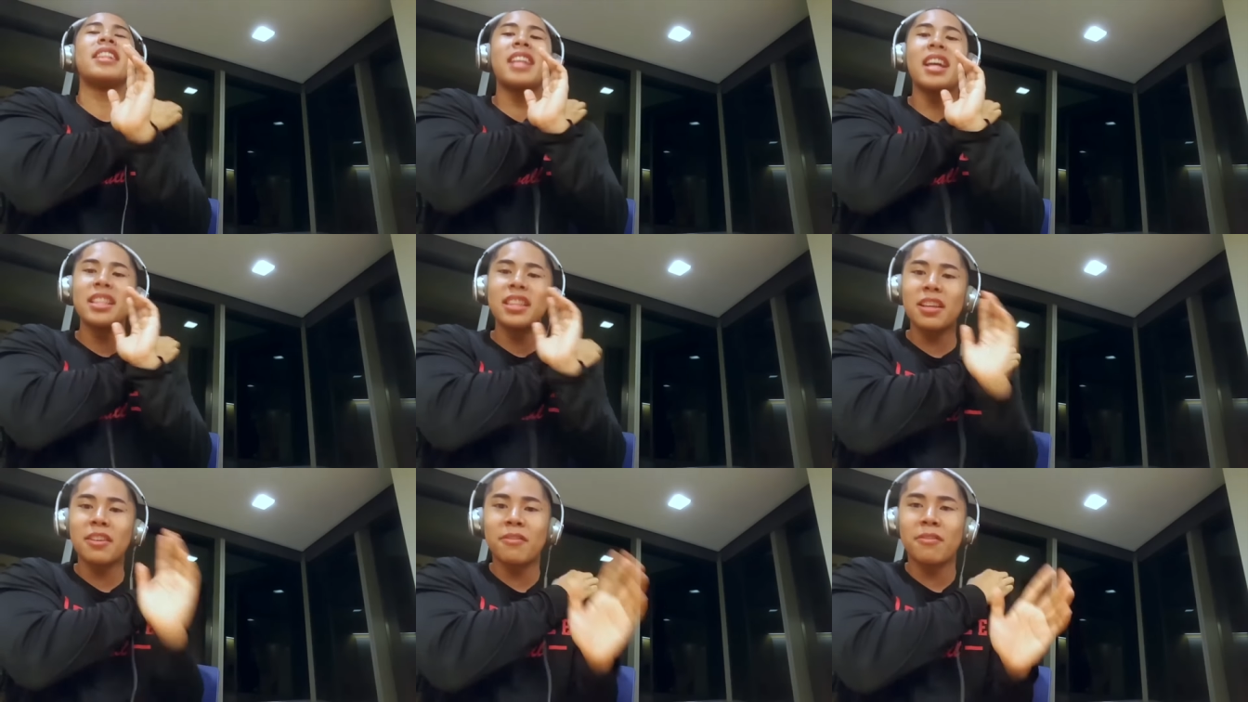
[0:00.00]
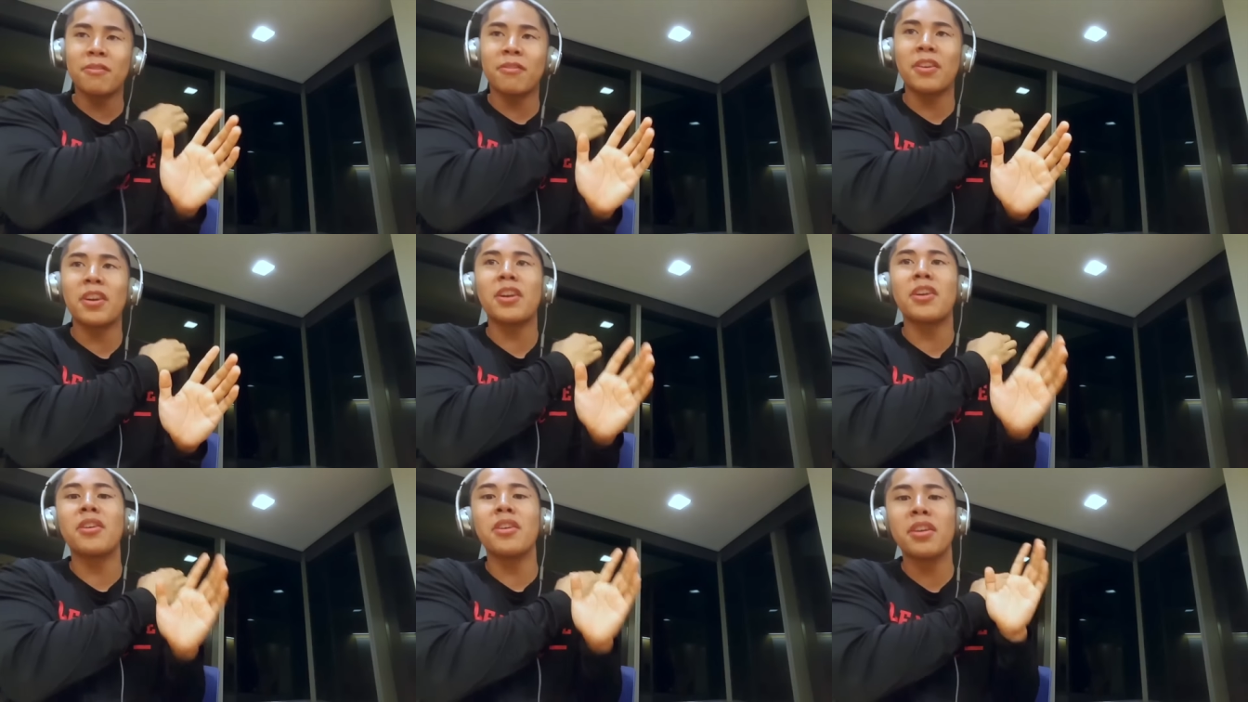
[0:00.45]
and that did
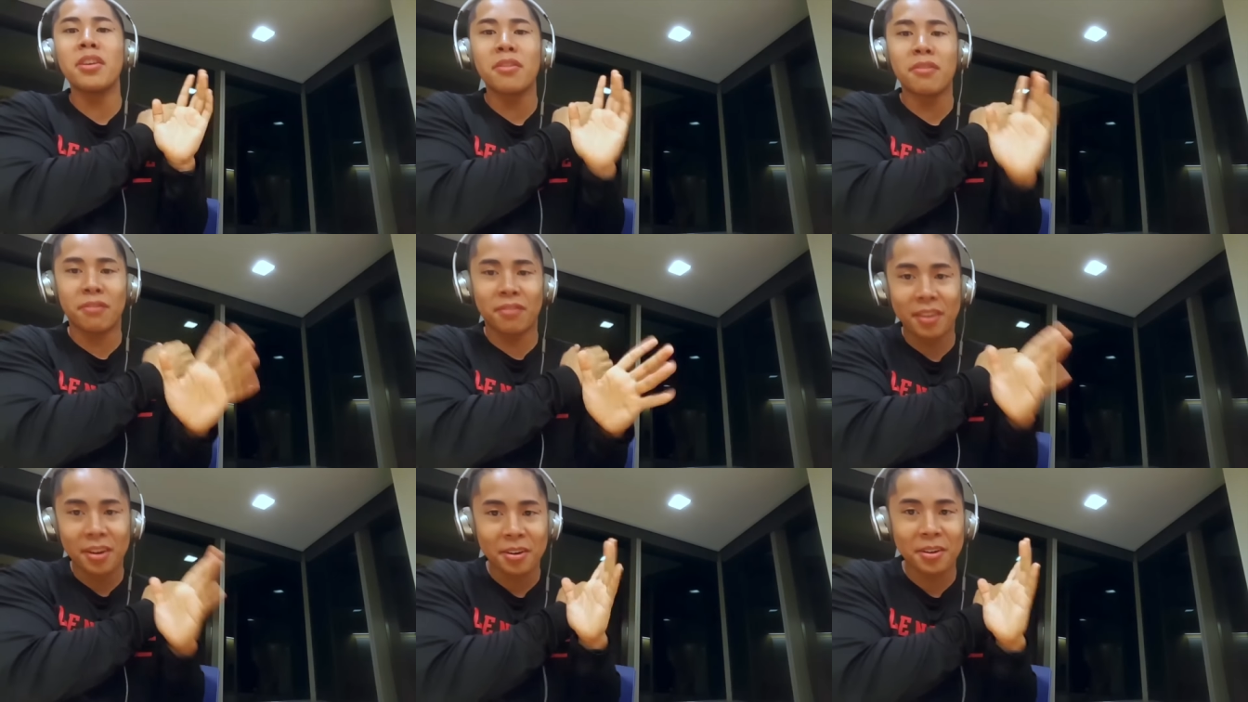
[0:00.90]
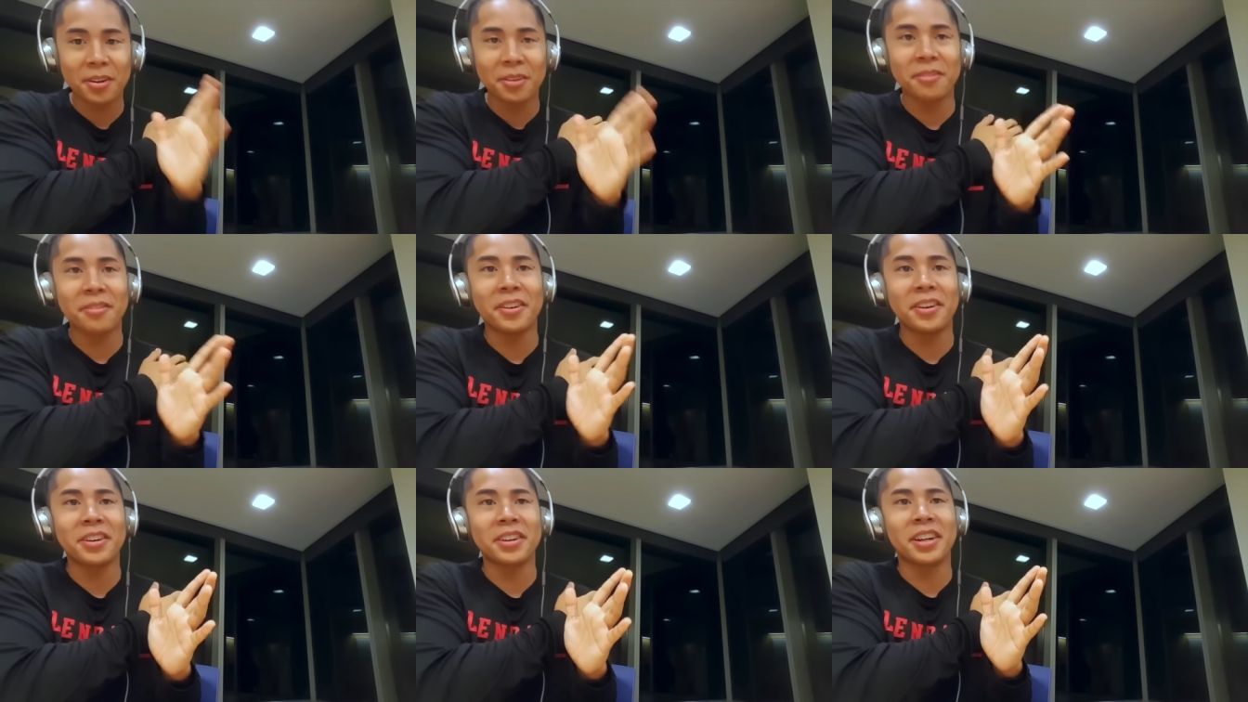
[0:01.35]
very
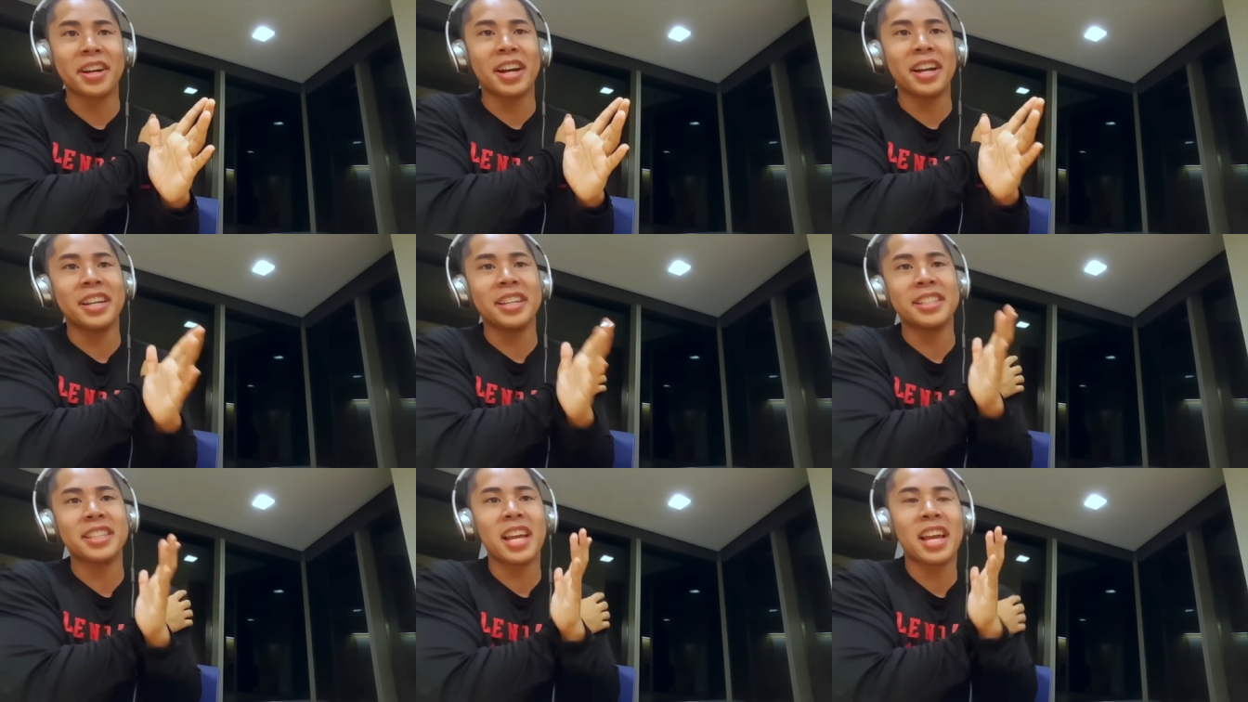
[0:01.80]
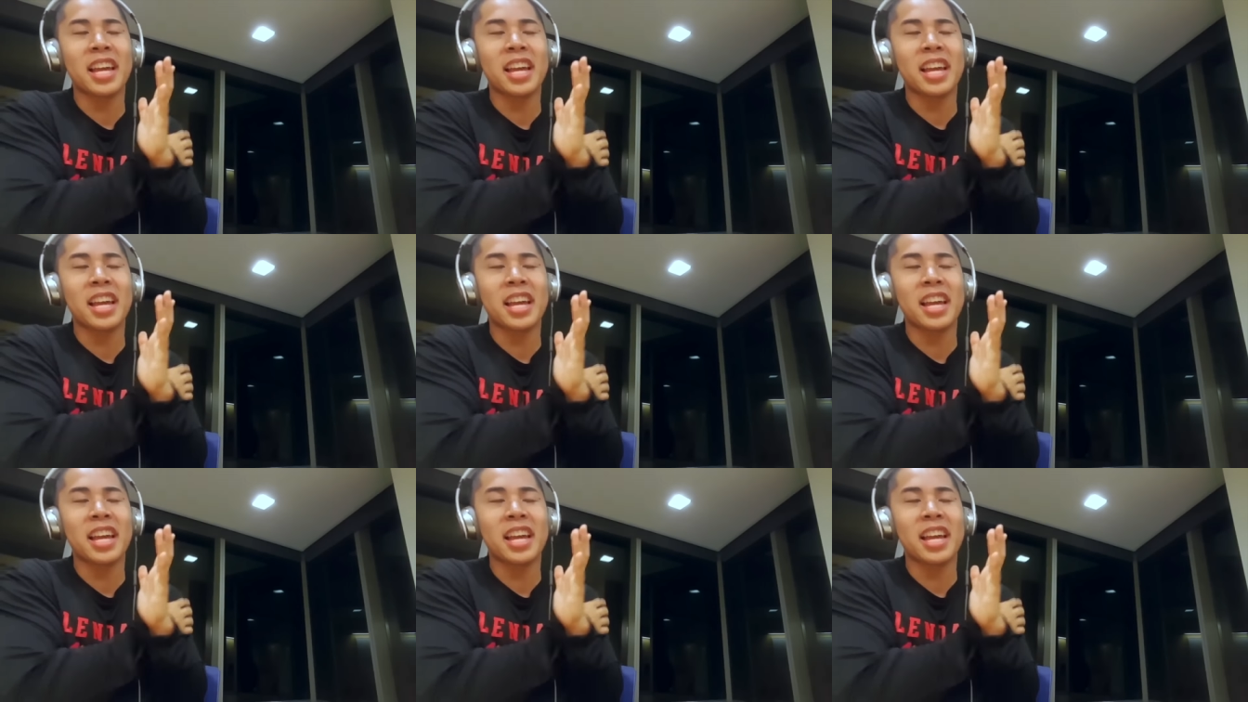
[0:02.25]
very well, guys.